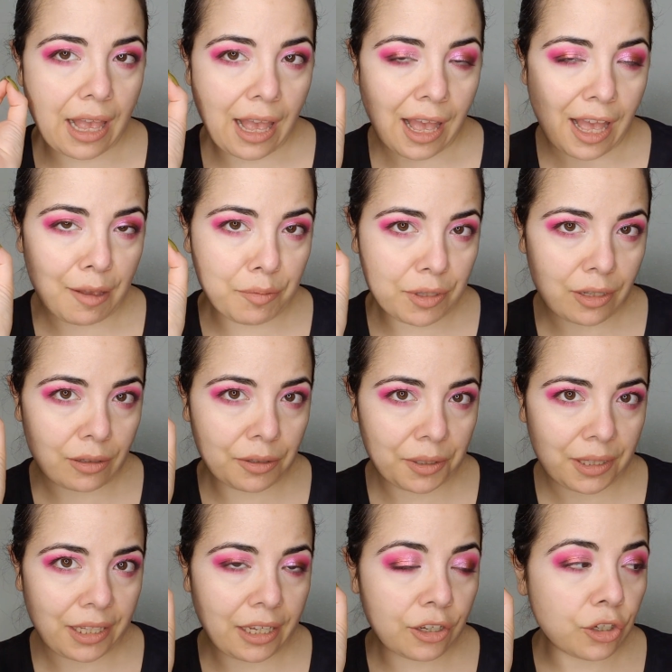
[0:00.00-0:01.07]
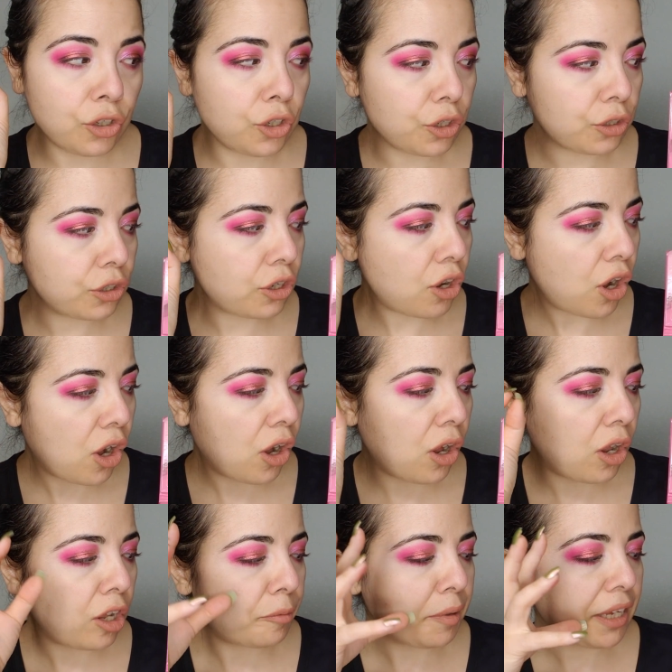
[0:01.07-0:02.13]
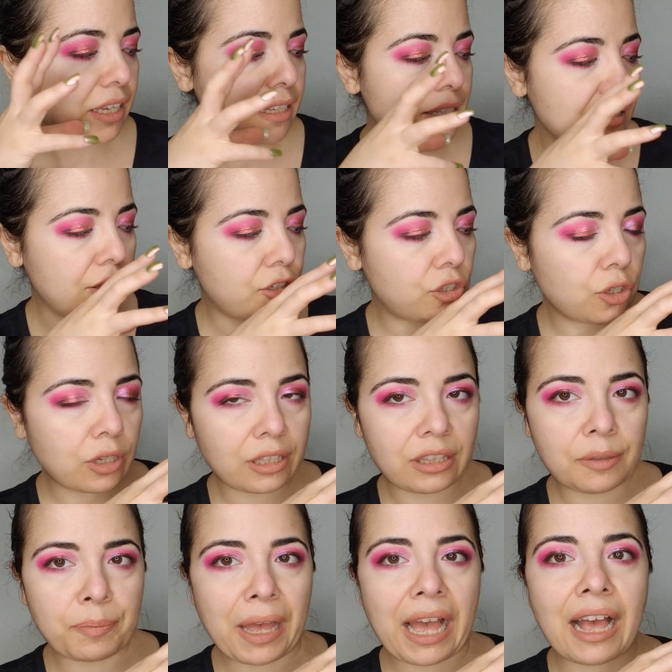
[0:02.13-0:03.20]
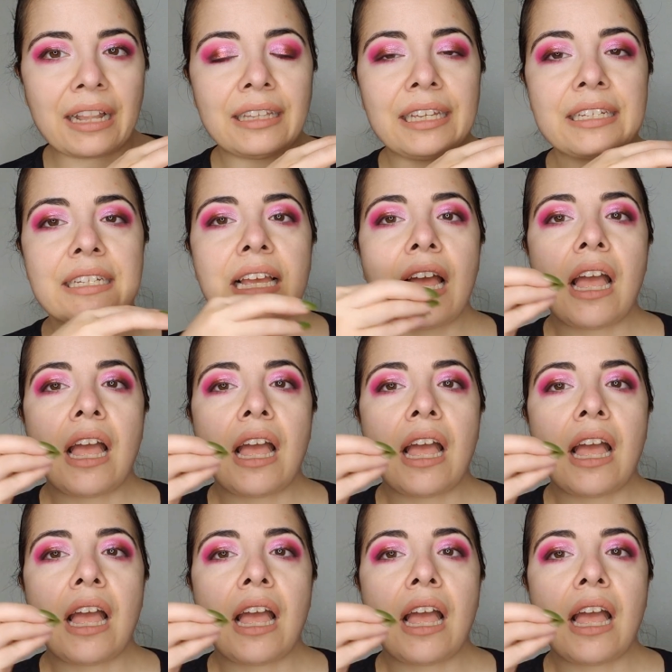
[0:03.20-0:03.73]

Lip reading: absolutely a good call because it took the palette